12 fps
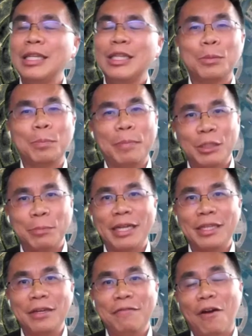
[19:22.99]
the
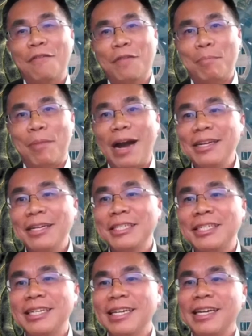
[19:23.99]
perspective of buyers